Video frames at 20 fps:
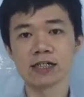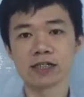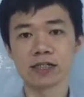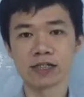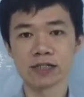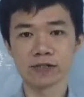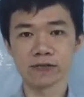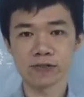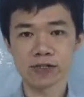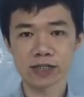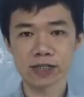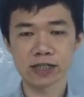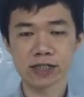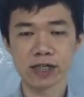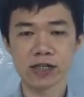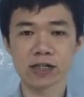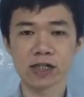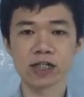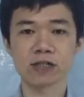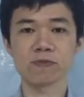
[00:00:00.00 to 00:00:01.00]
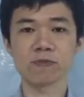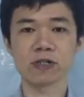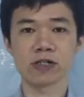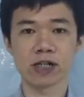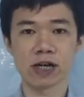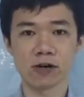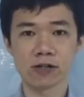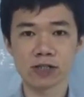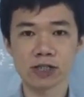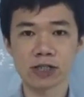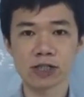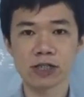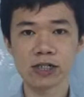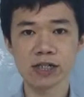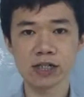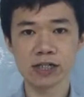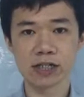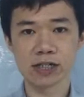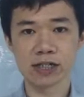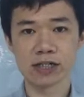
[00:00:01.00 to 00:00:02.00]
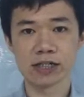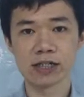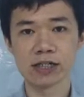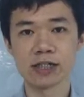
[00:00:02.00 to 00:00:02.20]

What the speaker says: the R sound is pronounced clearly.